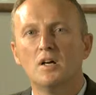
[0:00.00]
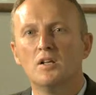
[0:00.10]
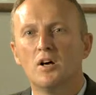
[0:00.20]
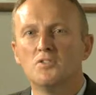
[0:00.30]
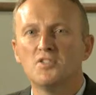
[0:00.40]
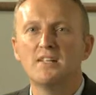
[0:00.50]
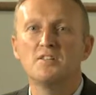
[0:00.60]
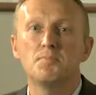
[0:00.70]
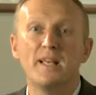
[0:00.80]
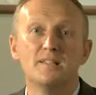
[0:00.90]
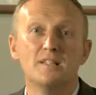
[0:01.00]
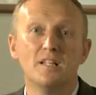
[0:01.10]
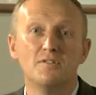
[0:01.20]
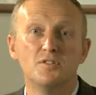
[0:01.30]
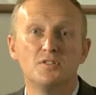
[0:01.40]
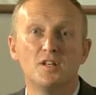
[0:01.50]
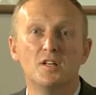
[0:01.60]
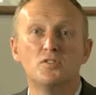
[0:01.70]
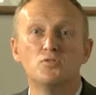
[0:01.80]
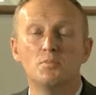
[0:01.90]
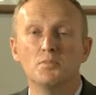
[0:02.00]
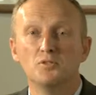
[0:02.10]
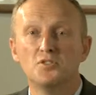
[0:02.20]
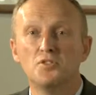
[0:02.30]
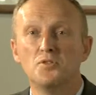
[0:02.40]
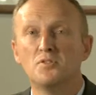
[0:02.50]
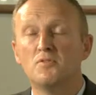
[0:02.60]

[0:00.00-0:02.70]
Content is being delivered to a multitude